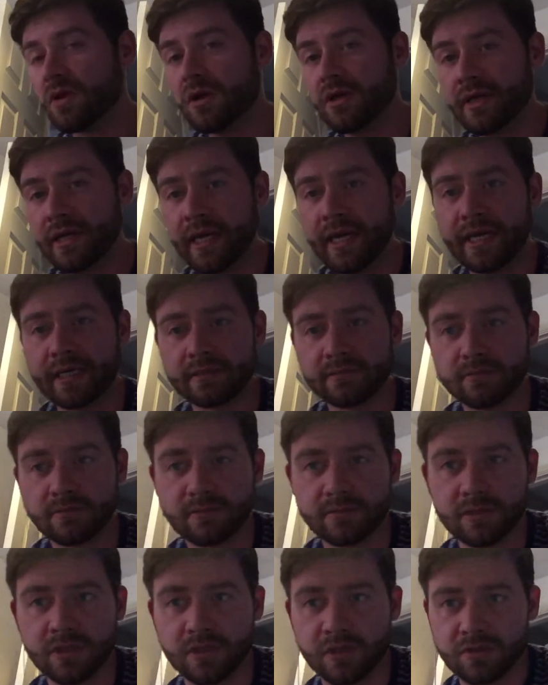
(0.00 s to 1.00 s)
yeah,
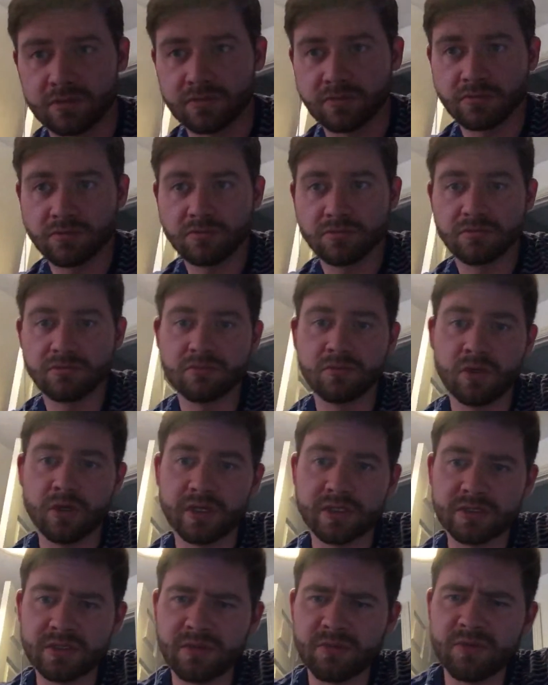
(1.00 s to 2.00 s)

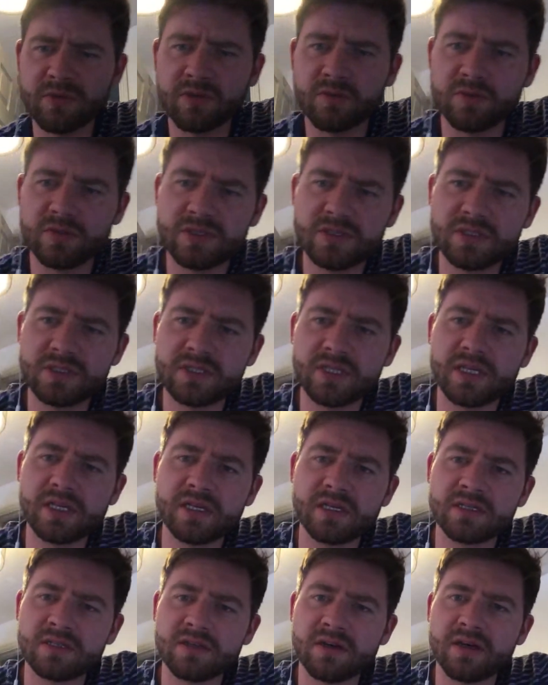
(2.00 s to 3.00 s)
work. Someone, what did you
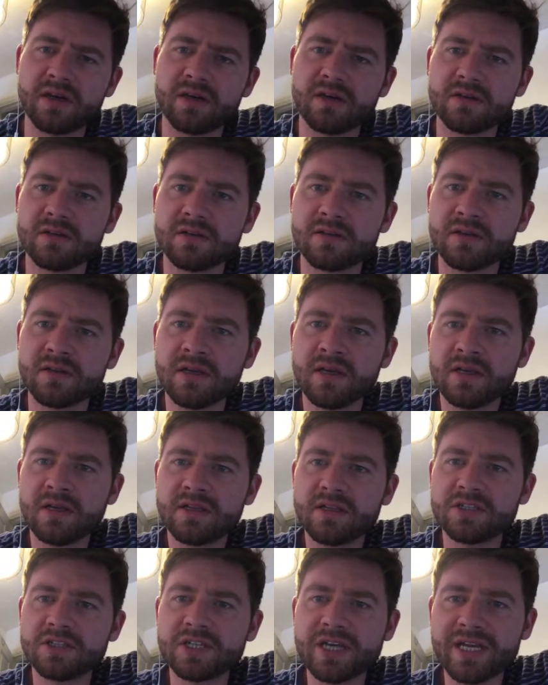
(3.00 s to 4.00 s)
say? Die Hard.
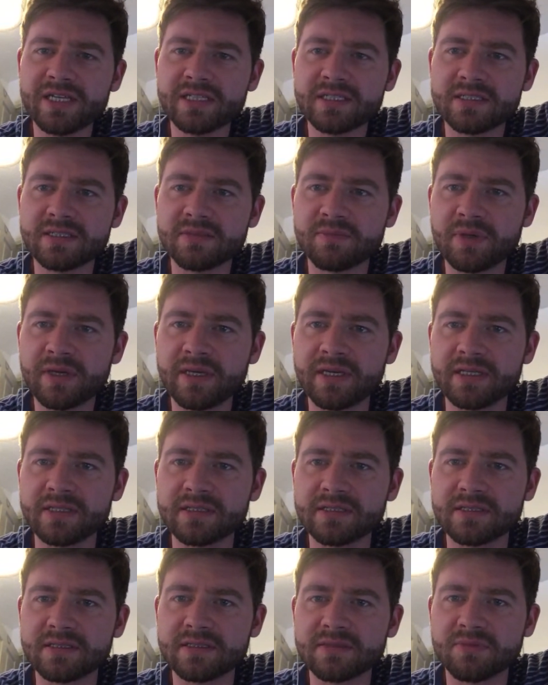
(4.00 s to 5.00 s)
The chat
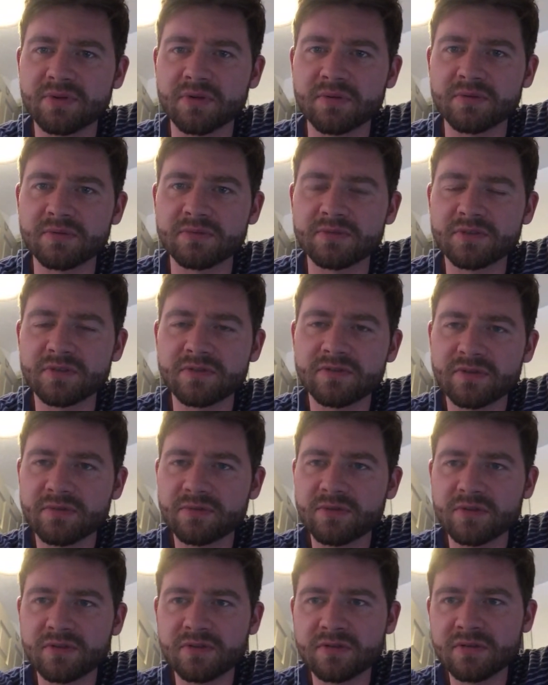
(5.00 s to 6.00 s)
disappears is the problem. So if
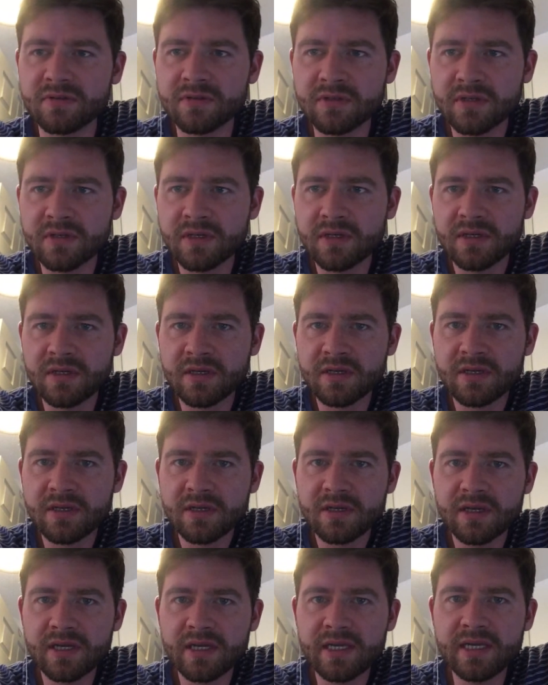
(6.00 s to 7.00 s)
I'm not
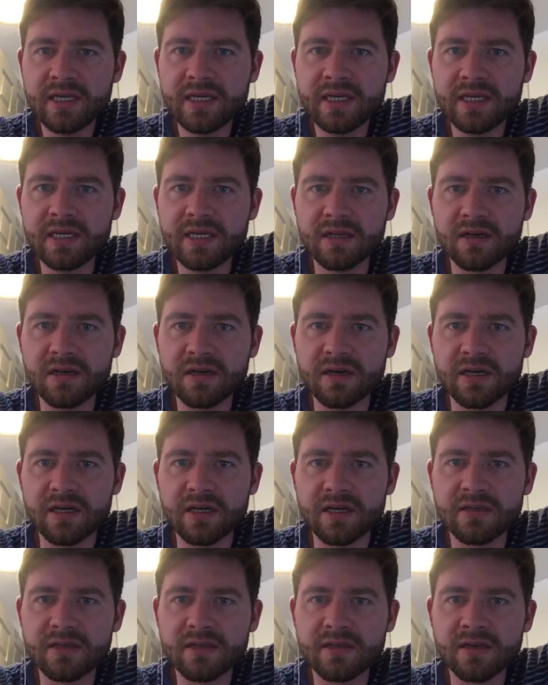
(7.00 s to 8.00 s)

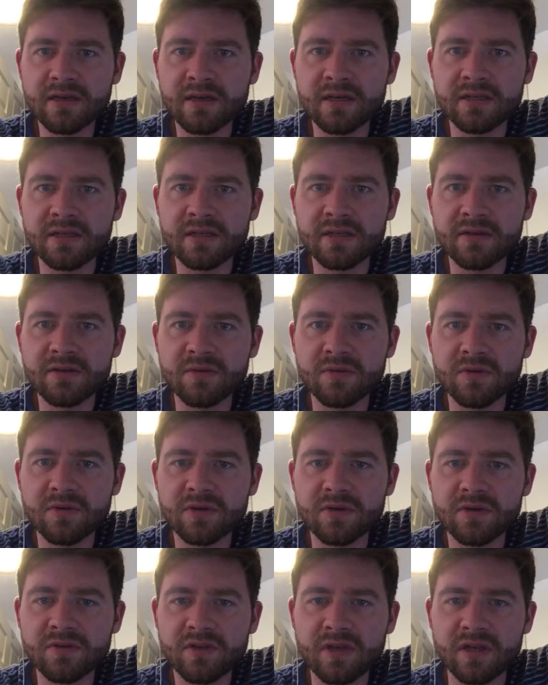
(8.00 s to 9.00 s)
eagle-eyed, I don't know what
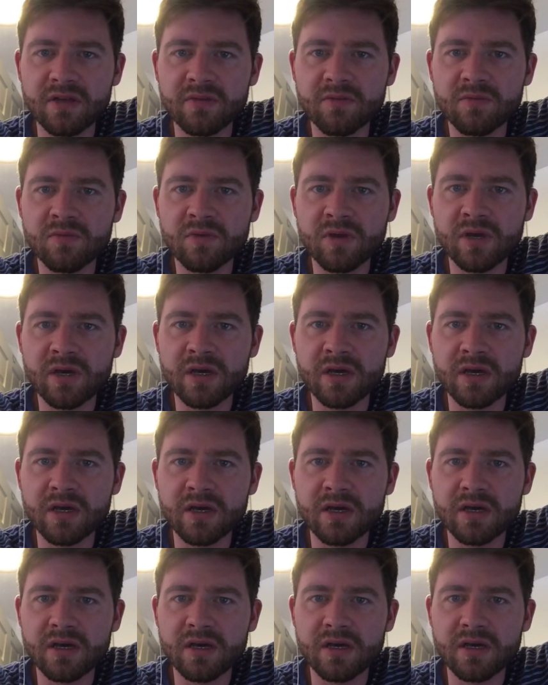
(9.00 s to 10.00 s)
you said.
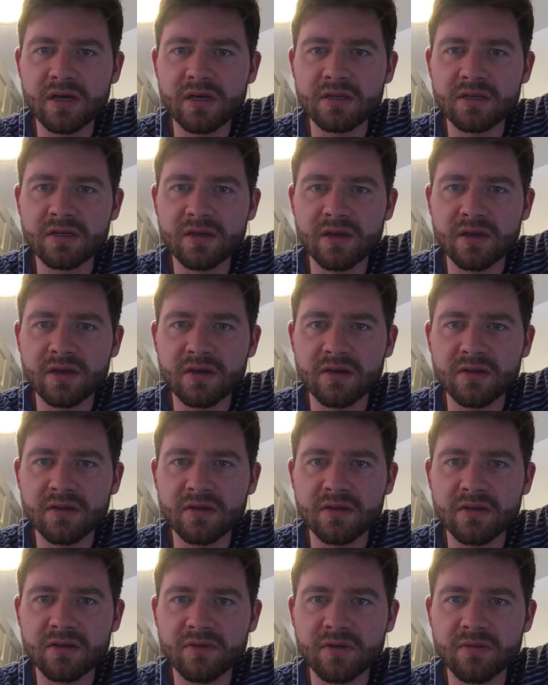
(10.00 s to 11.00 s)
Die Hard
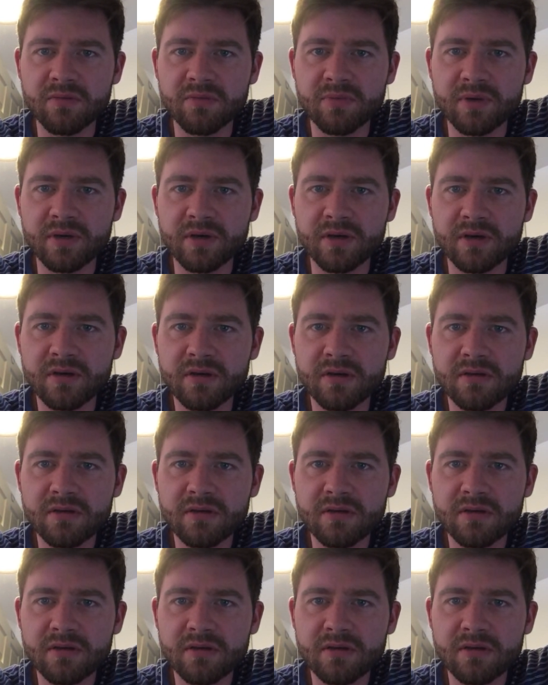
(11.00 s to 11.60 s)
thing, right? But